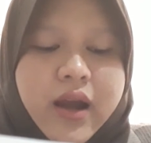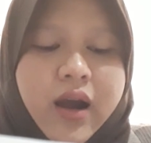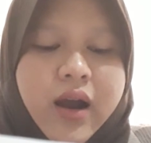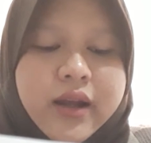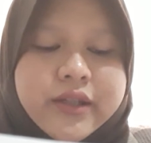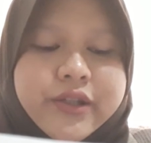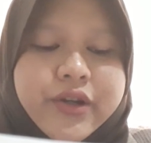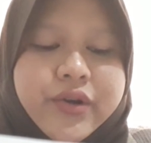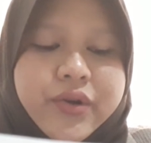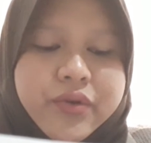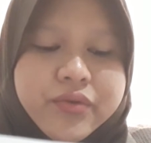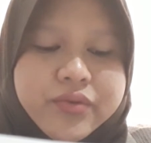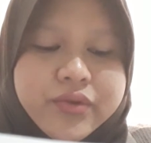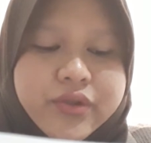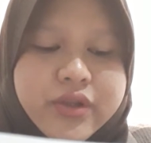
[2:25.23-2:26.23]
are
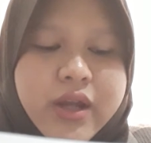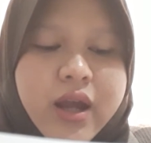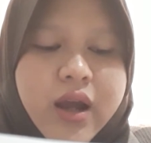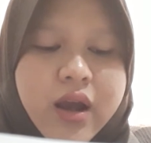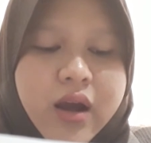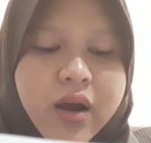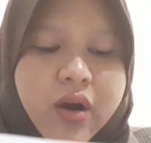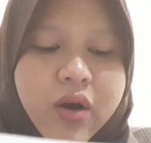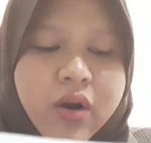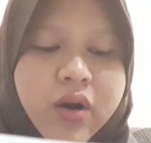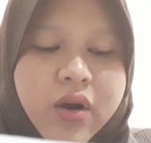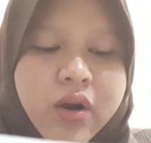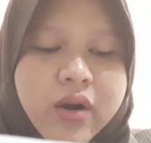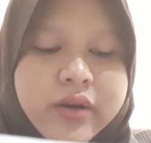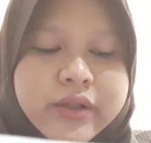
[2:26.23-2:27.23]
screws
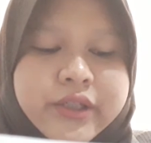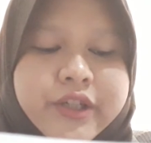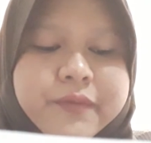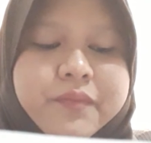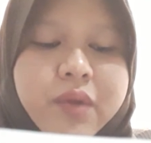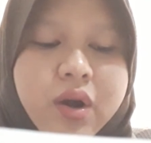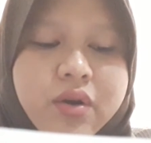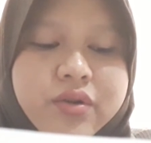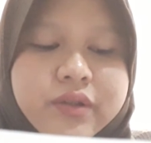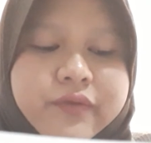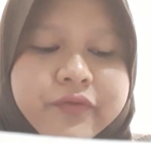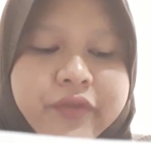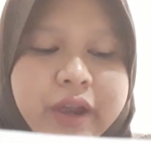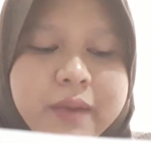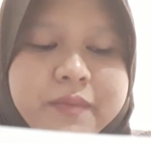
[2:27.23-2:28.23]
or the
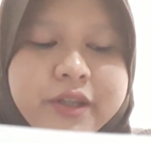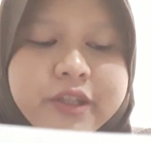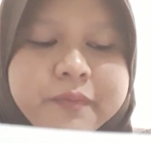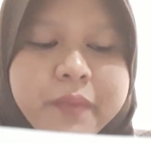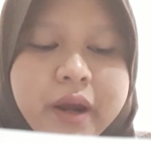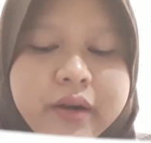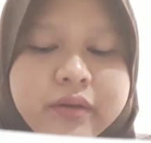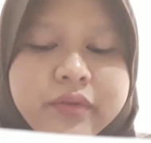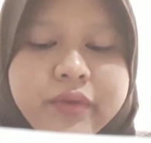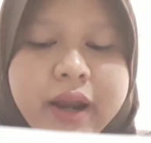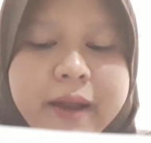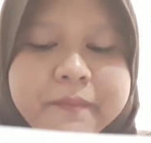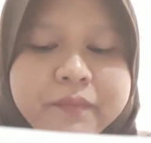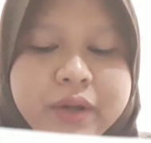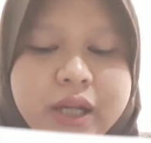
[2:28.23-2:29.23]
most famous spiral
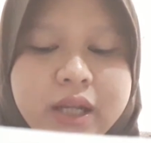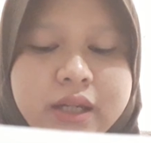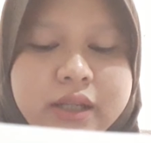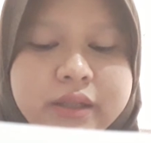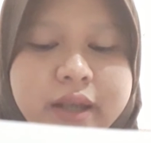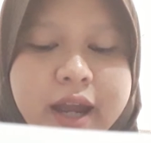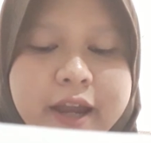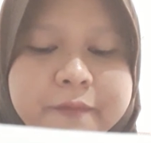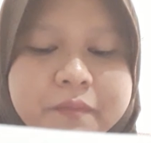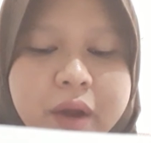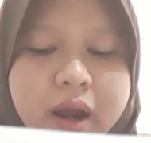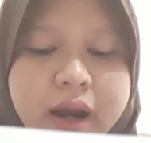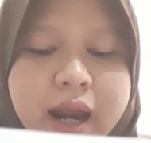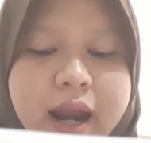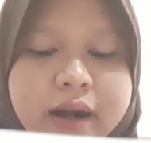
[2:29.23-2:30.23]
ramp designed
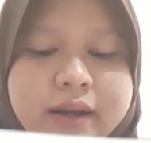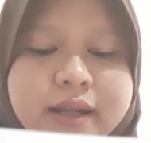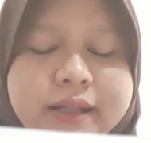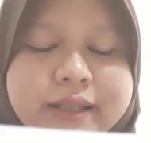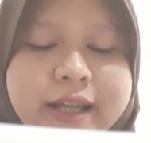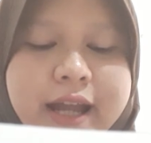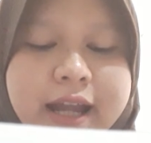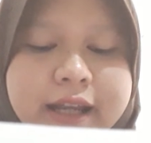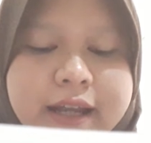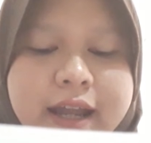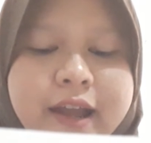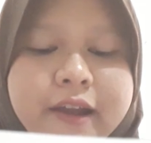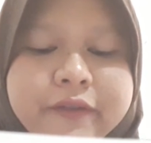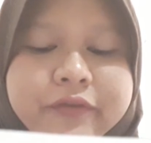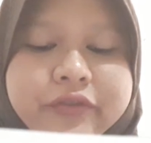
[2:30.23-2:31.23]
by architect
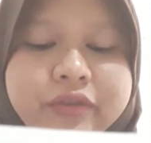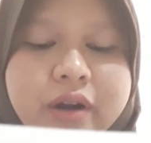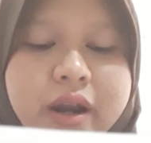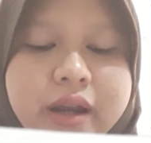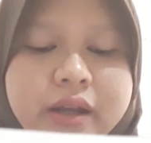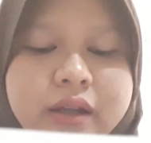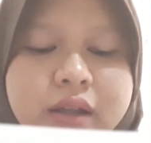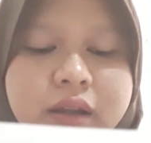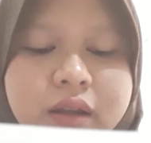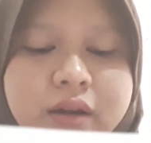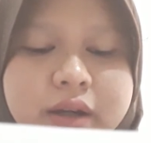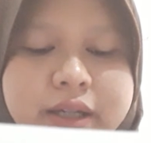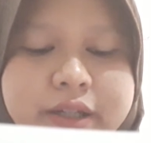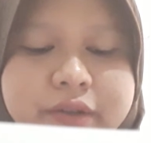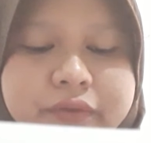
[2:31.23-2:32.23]
Frank
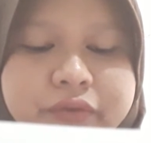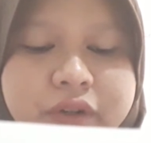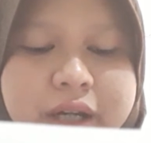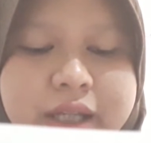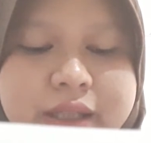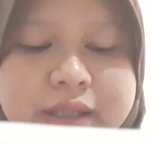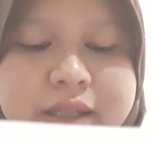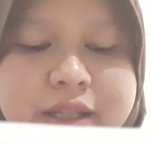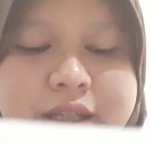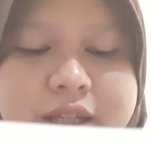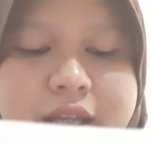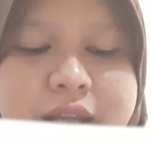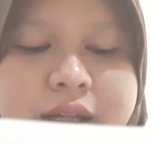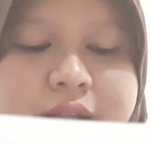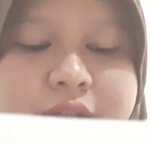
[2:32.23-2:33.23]
Lloyd Wright
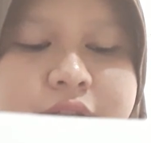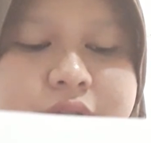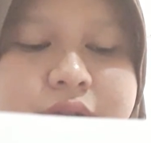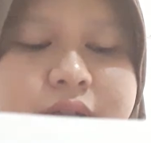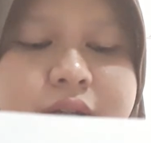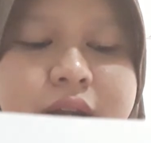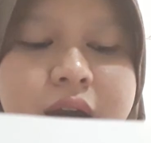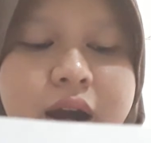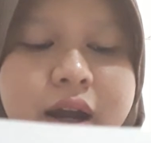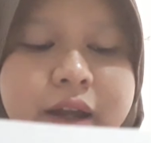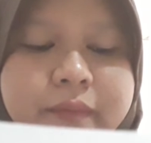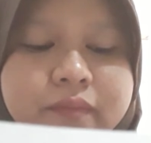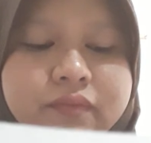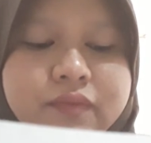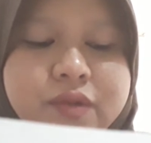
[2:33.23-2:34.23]
in the
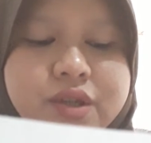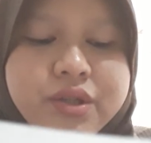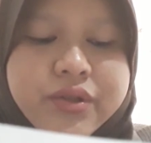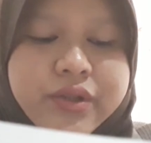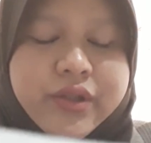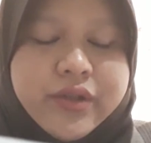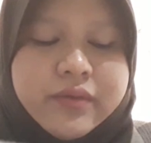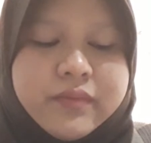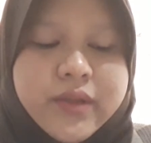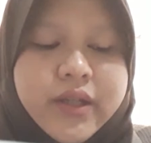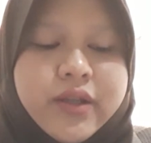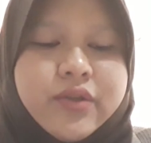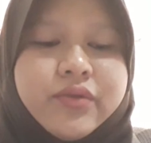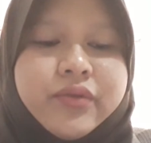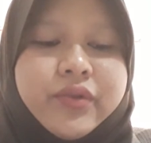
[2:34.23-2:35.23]
Guggenheim Museum
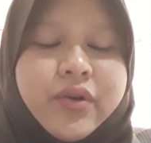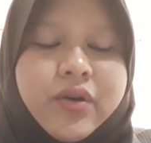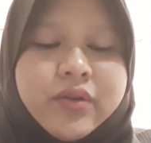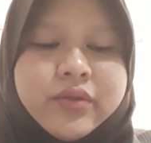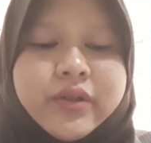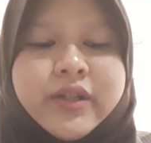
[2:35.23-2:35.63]
in New York.